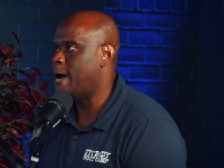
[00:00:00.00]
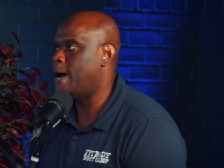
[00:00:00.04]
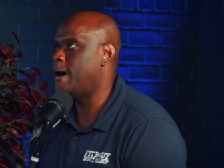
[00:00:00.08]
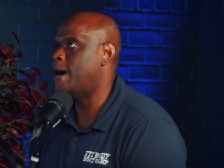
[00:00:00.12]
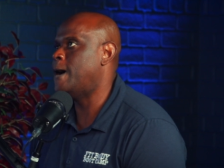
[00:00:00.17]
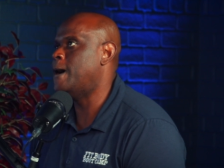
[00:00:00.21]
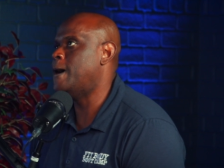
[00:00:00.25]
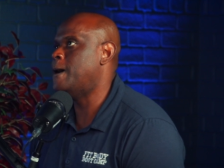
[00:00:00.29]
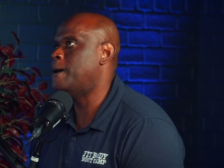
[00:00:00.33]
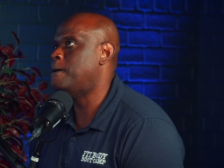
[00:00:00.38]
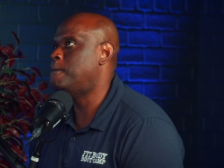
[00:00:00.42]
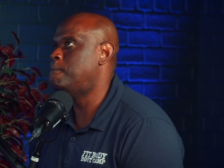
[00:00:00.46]

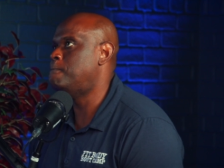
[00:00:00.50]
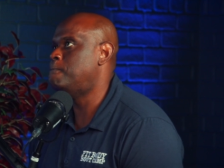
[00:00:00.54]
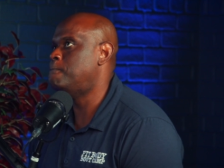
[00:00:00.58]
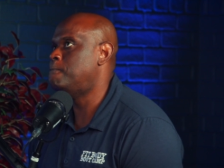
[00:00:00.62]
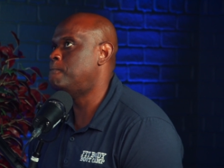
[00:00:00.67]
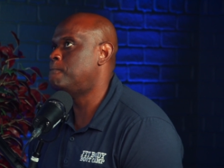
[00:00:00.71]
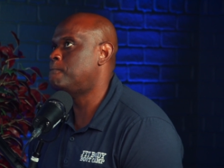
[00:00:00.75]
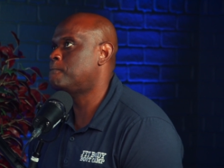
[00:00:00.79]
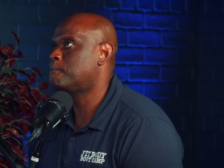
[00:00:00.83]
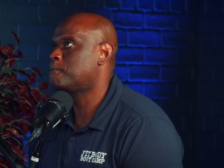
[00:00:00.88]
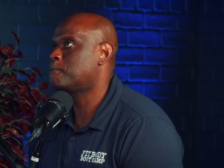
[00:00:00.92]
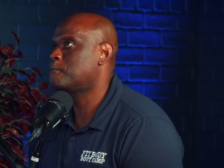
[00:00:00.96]
Um,
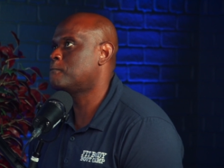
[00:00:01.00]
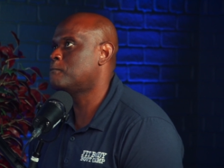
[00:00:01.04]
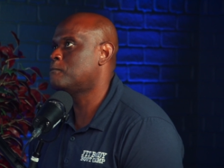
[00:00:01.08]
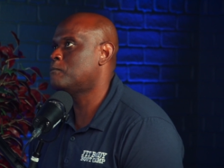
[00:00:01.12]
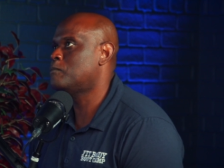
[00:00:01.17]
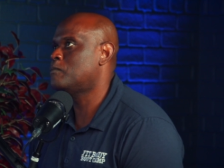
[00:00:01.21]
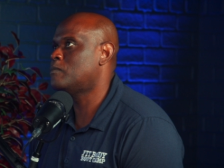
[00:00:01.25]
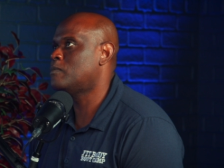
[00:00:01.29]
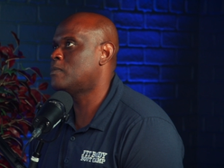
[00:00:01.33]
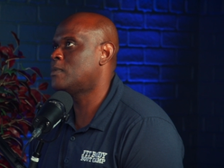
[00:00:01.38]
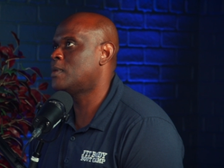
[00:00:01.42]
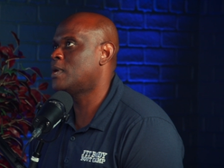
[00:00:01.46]

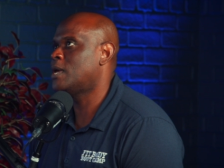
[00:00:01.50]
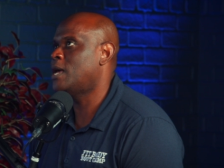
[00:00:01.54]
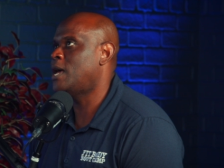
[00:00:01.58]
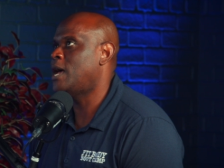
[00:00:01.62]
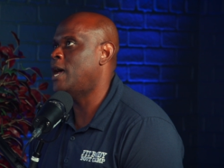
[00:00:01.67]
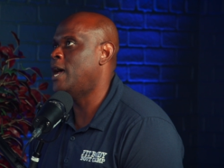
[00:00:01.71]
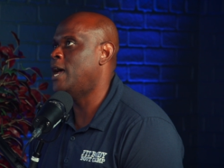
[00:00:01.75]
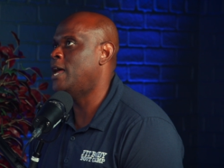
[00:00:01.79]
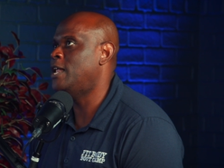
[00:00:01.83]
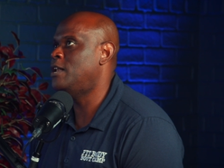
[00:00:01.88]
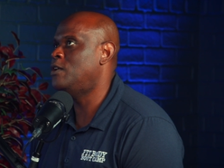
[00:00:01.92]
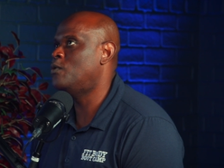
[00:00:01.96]

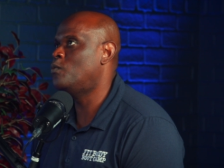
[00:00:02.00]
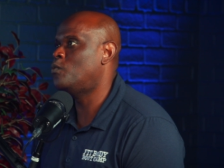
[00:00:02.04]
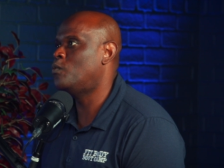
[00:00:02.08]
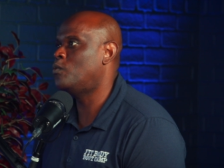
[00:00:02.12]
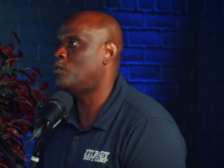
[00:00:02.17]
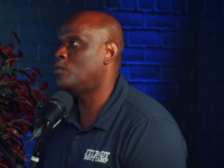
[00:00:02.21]
and